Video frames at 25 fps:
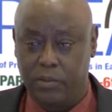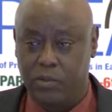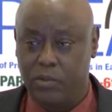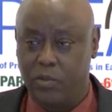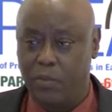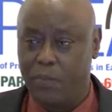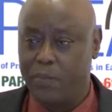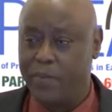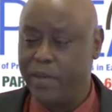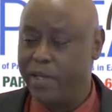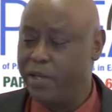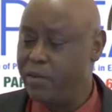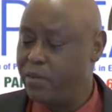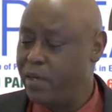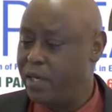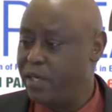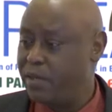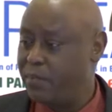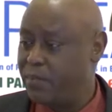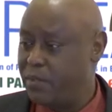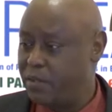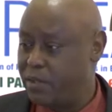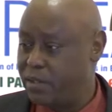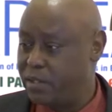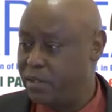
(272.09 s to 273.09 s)
You pay your
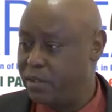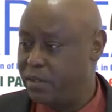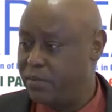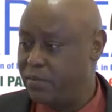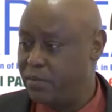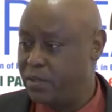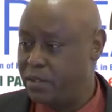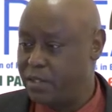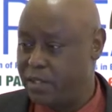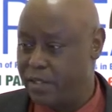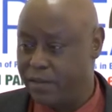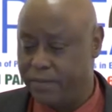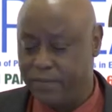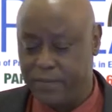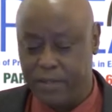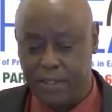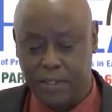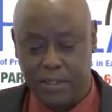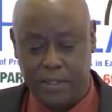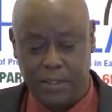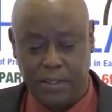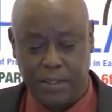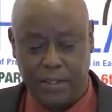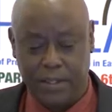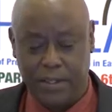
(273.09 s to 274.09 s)
deposit for
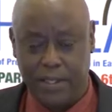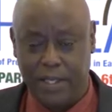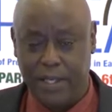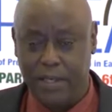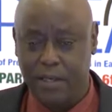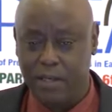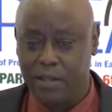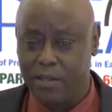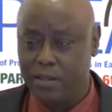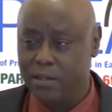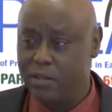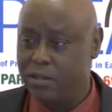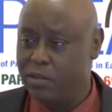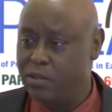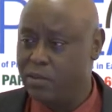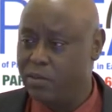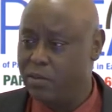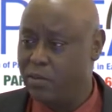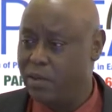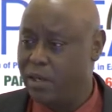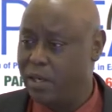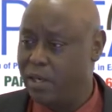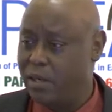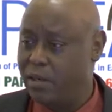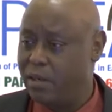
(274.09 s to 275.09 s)
service, then
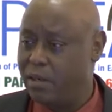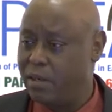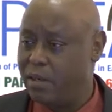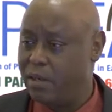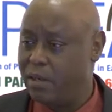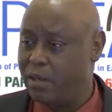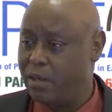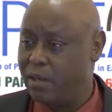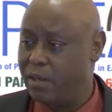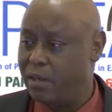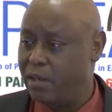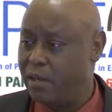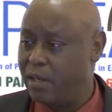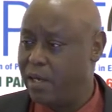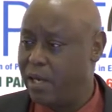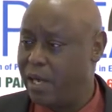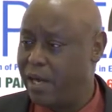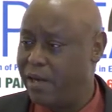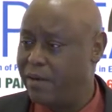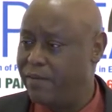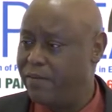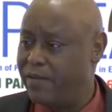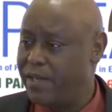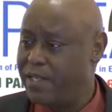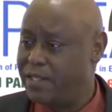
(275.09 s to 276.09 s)
your
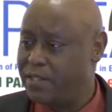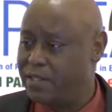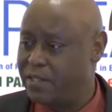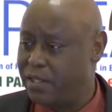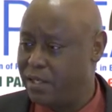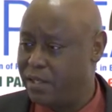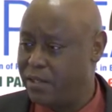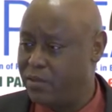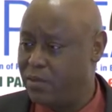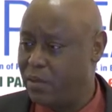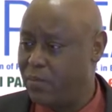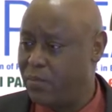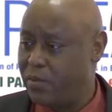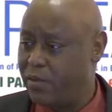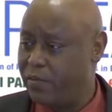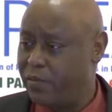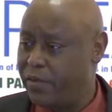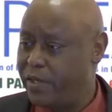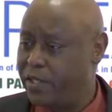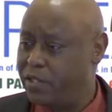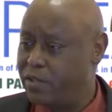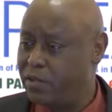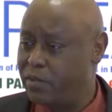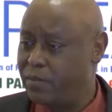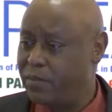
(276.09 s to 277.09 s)
advisor, your
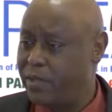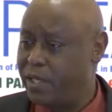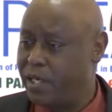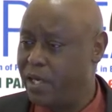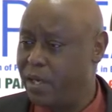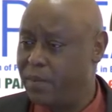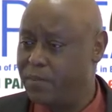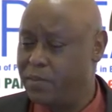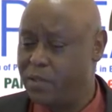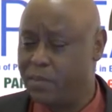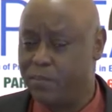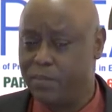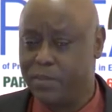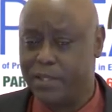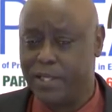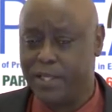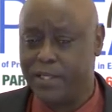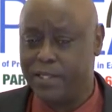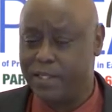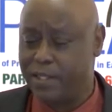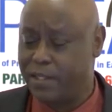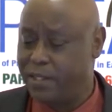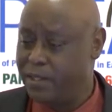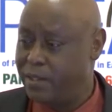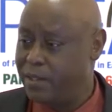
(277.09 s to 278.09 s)
professional becomes
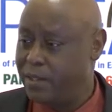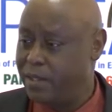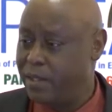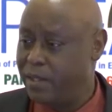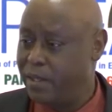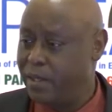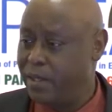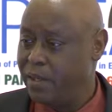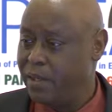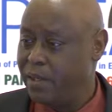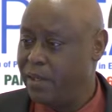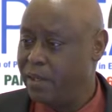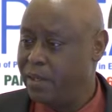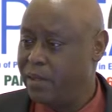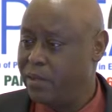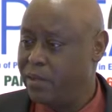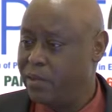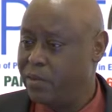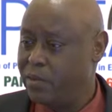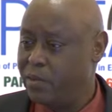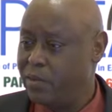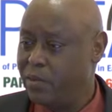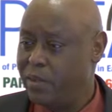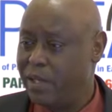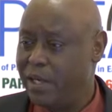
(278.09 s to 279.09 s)
mteja.
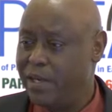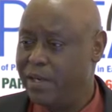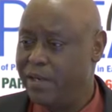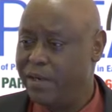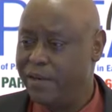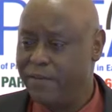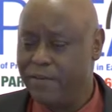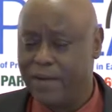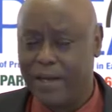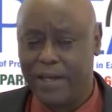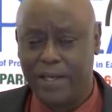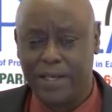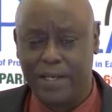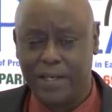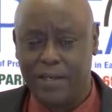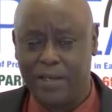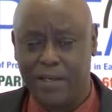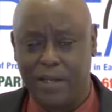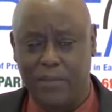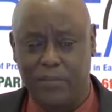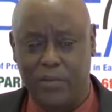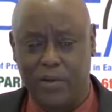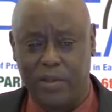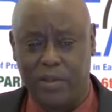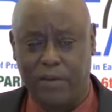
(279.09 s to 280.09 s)
You can never
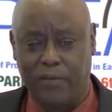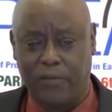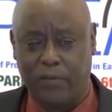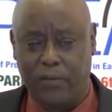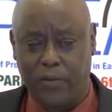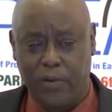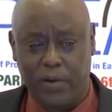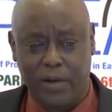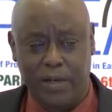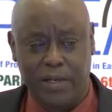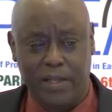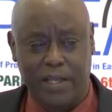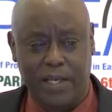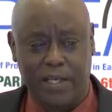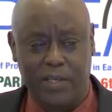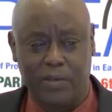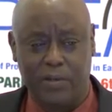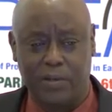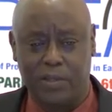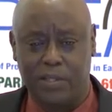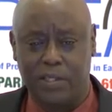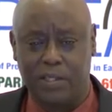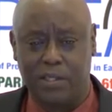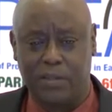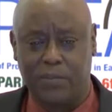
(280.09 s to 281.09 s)
get them on the phone. They
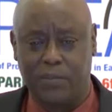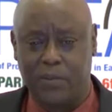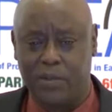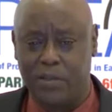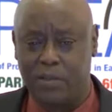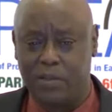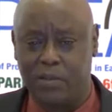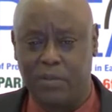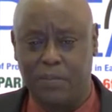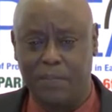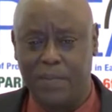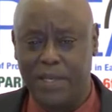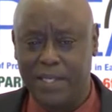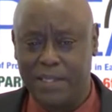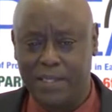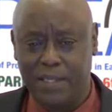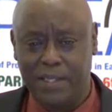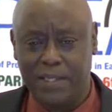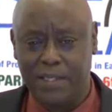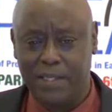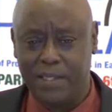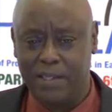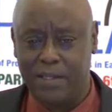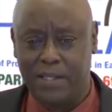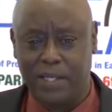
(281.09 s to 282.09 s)
don't respond to
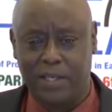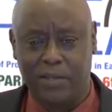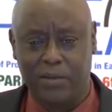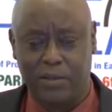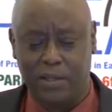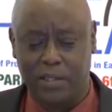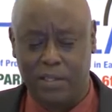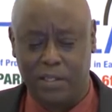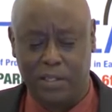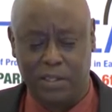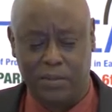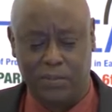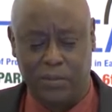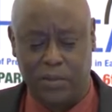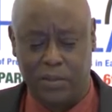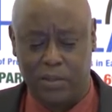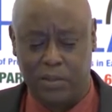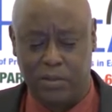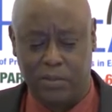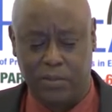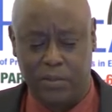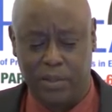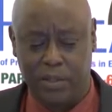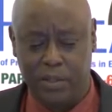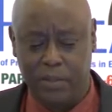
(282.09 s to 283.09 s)
messages. They don't respond
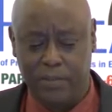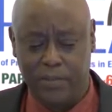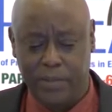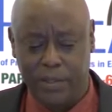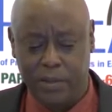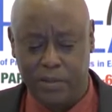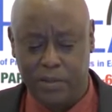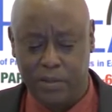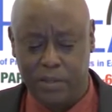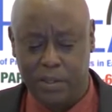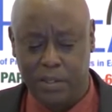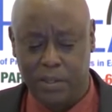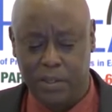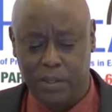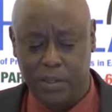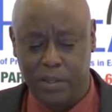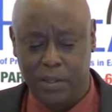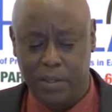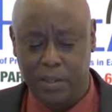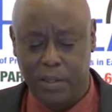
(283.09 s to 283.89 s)
to emails.